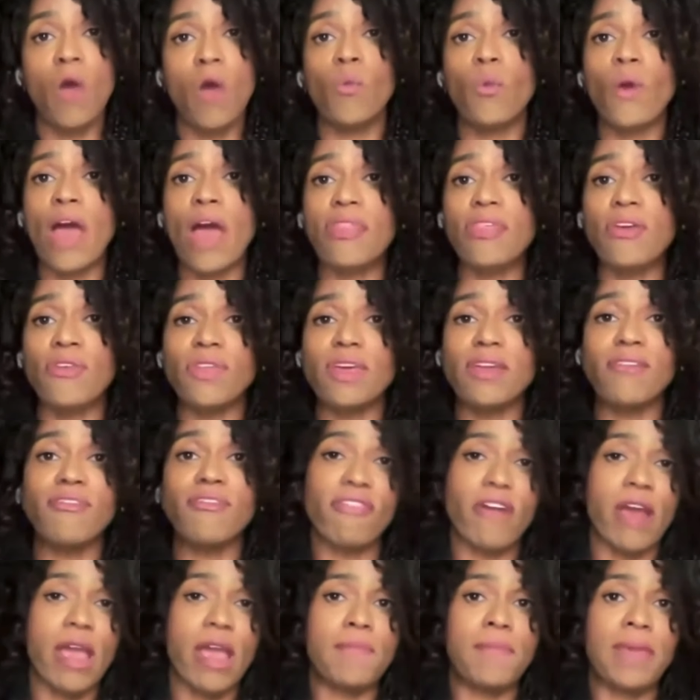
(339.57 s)
Rather than
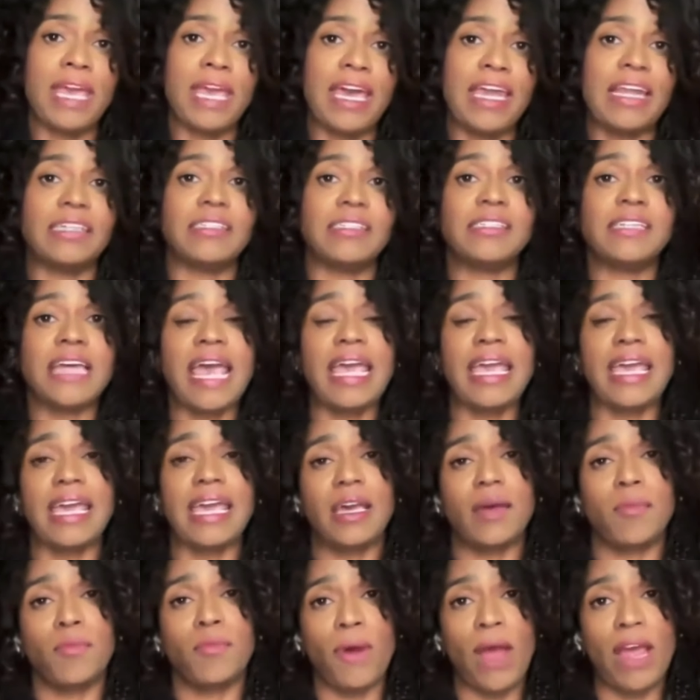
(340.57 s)
framing it as
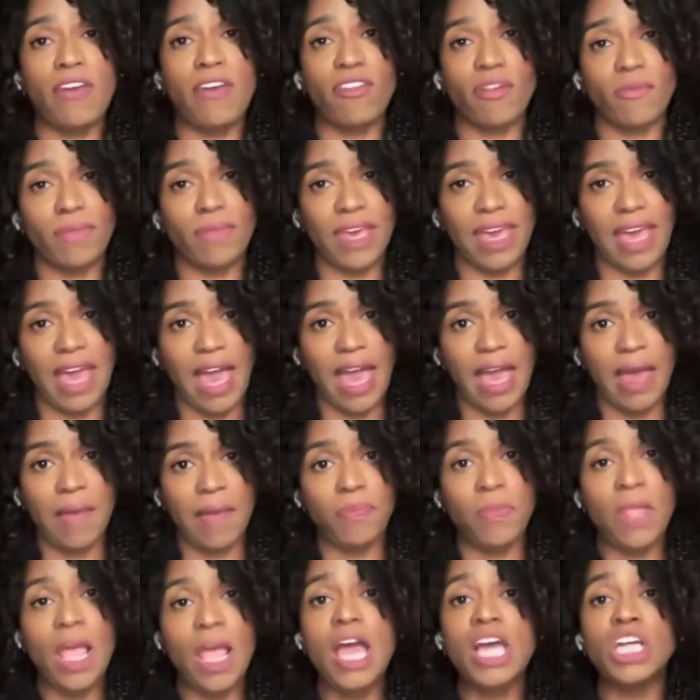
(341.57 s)
taking a break from the
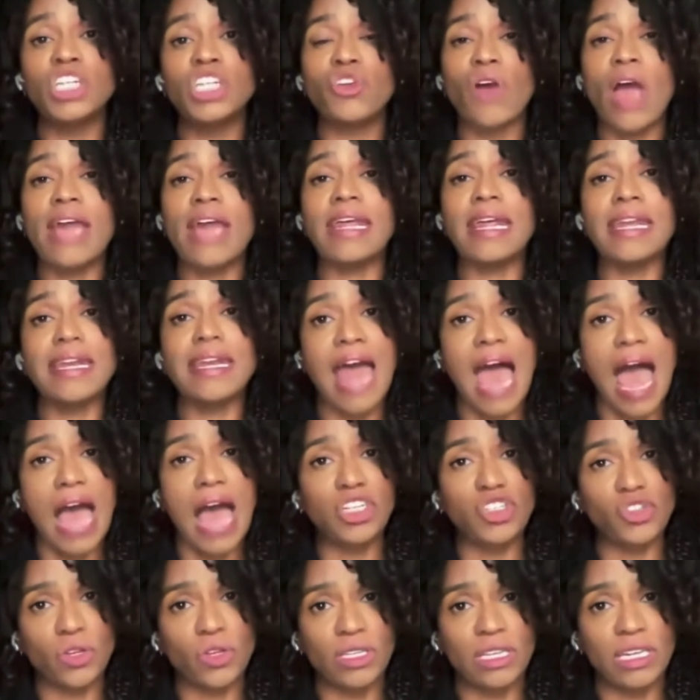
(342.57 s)
game, try to
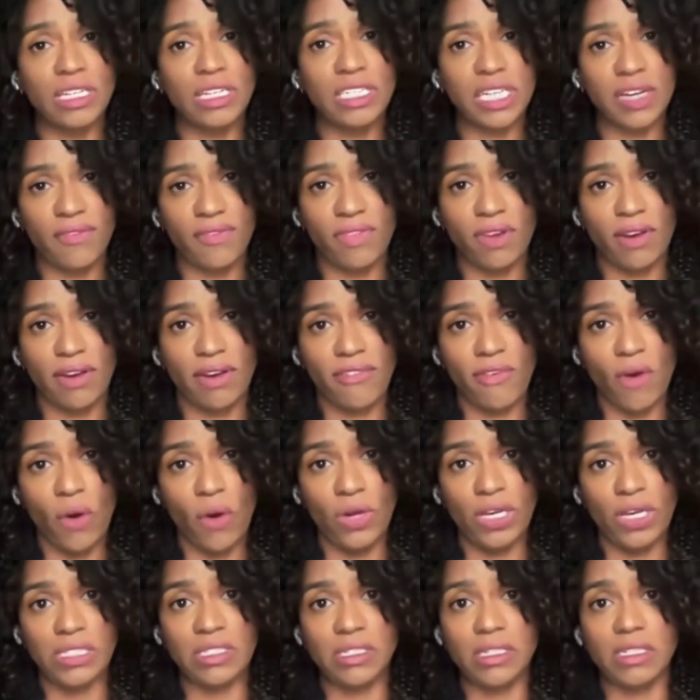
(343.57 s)
naturally shift their
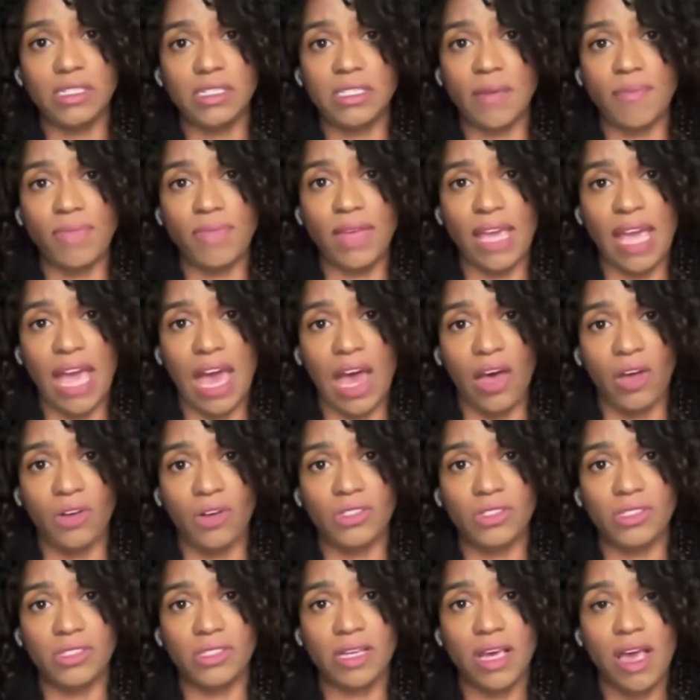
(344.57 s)
focus to something
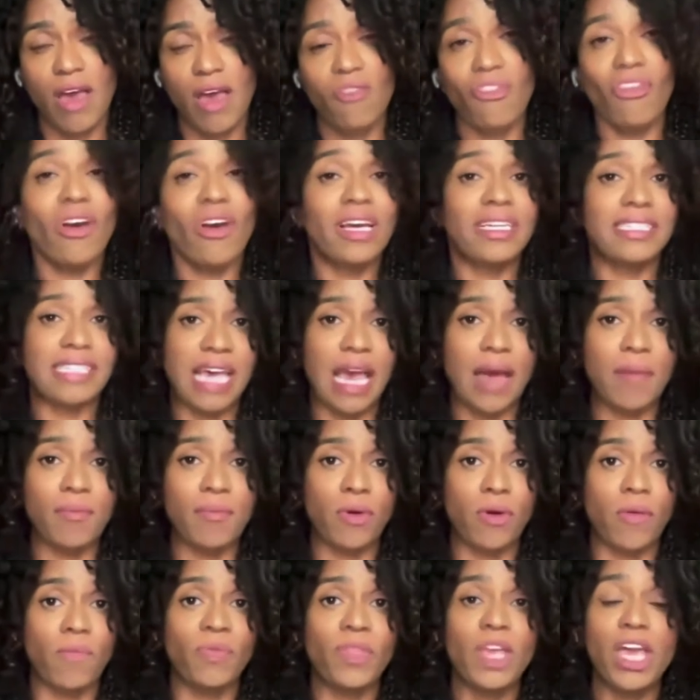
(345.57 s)
else. For
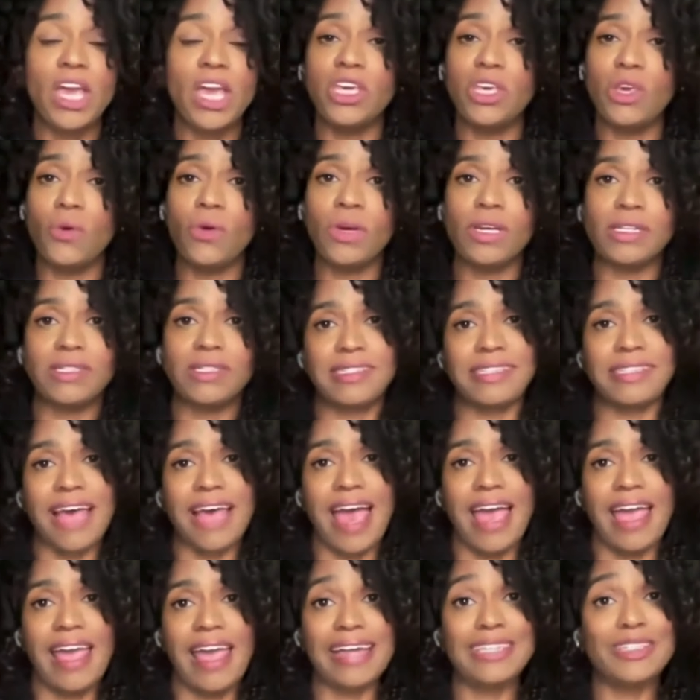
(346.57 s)
example, you could
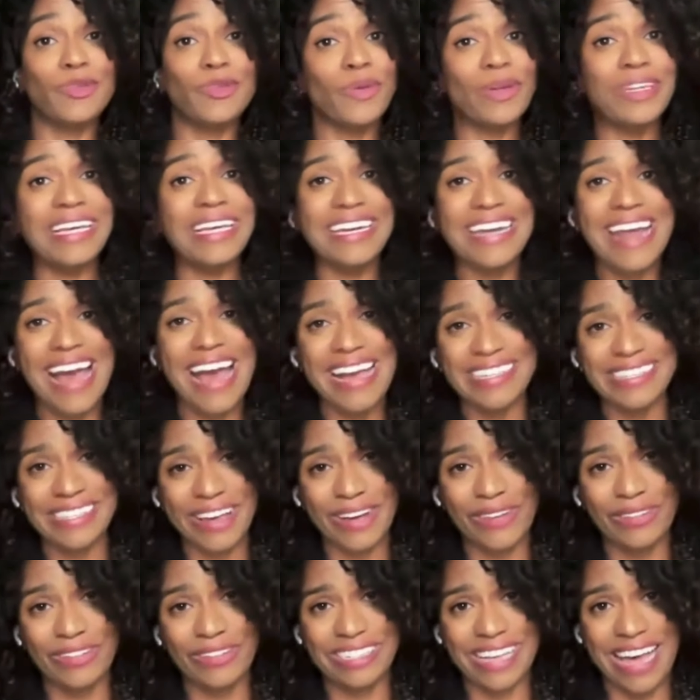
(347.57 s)
say, "It's really nice
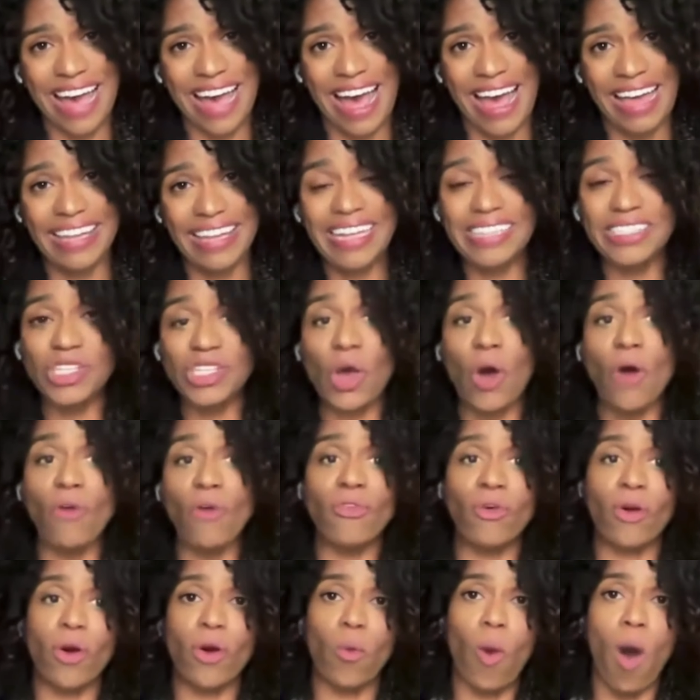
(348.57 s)
outside. Let's go
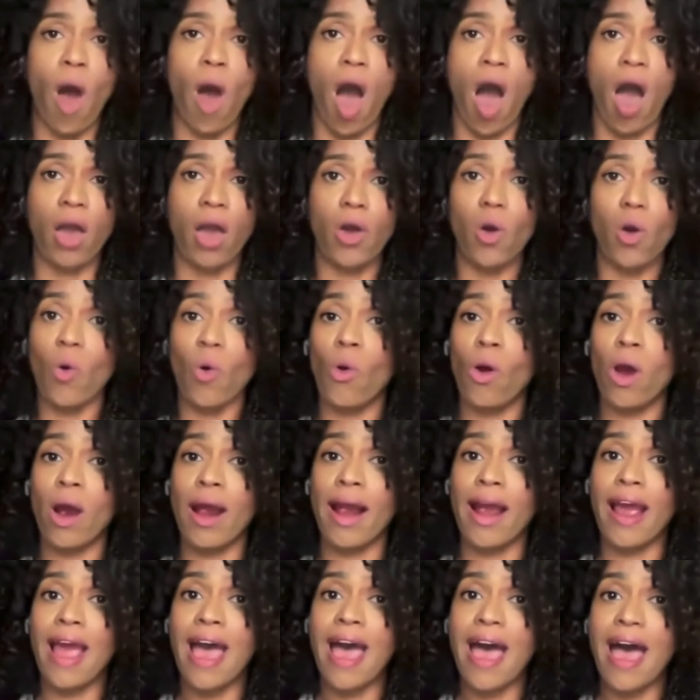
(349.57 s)
for a walk."
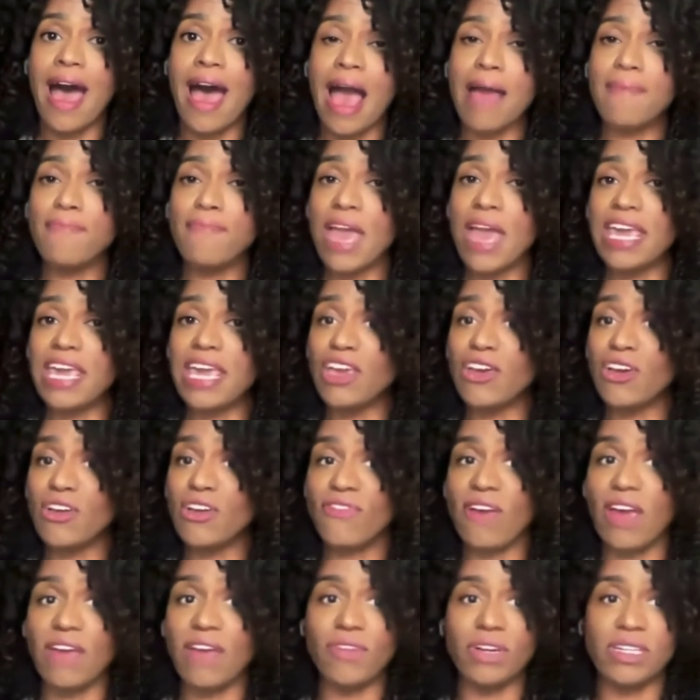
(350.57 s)
Or, "I'm making your
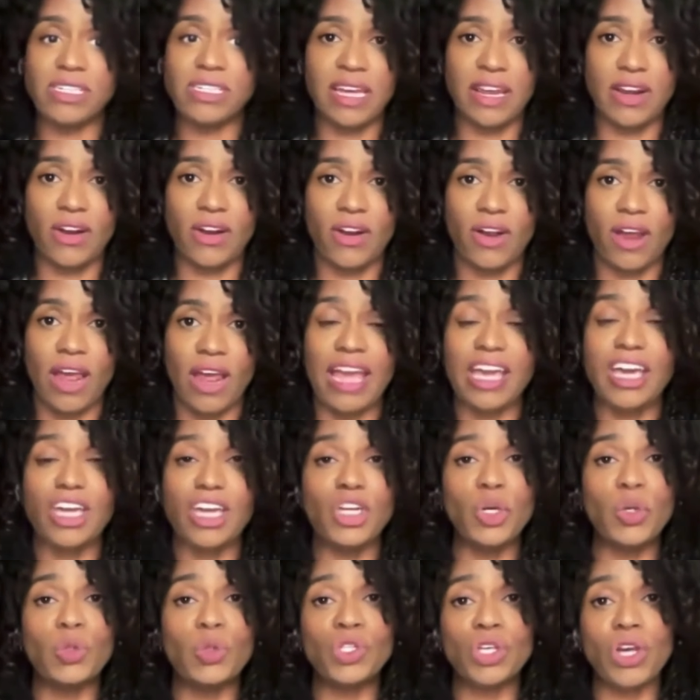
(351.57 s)
favorite dinner and could
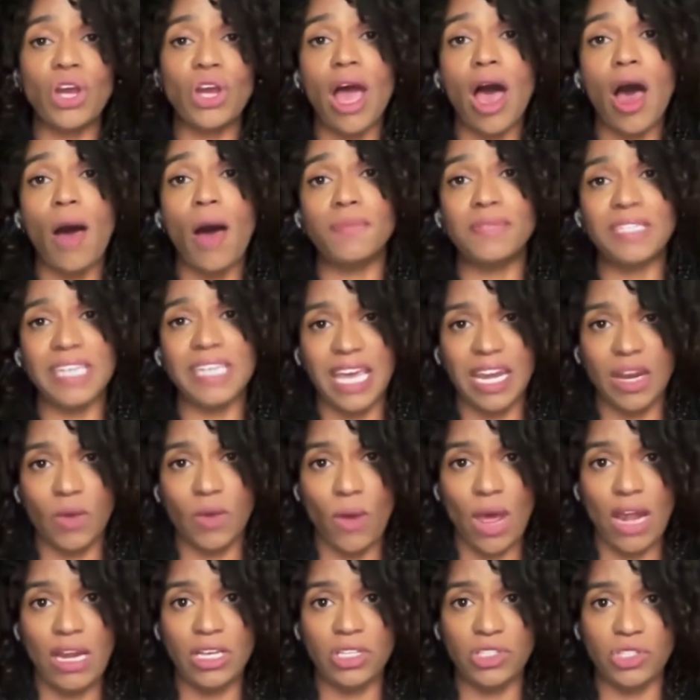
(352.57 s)
use your help to get it
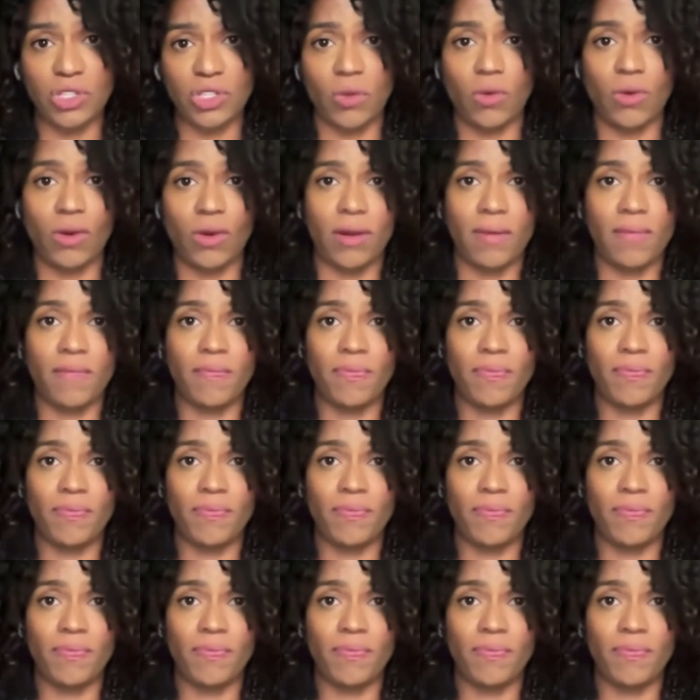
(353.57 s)
ready sooner."